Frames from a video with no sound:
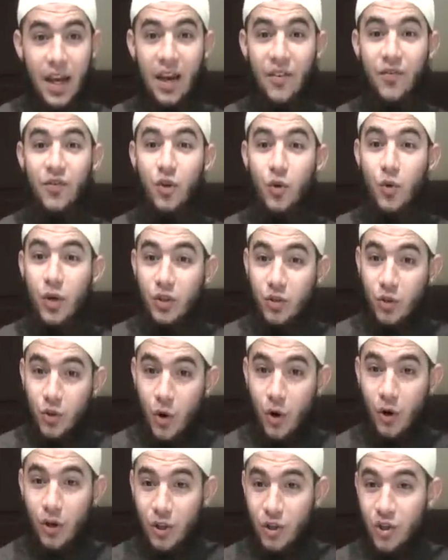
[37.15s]
if you were
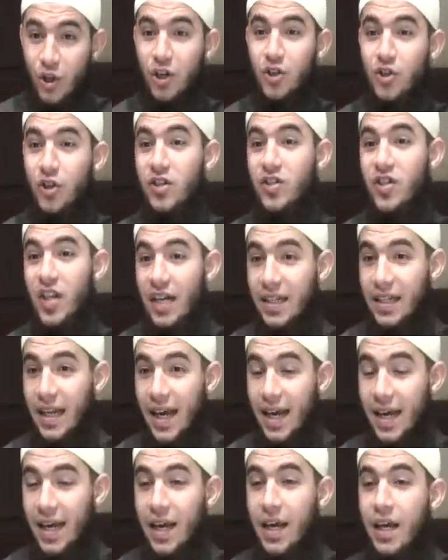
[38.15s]
to go to church on
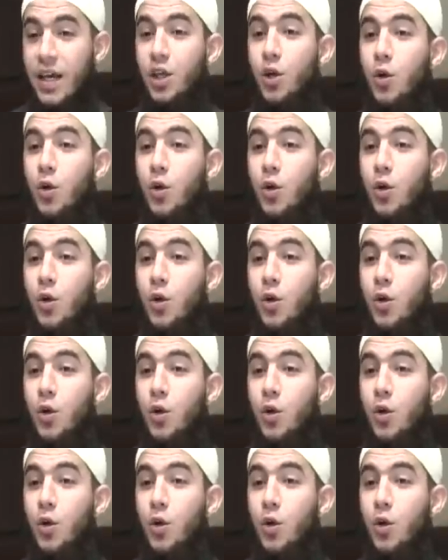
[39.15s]
Sunday,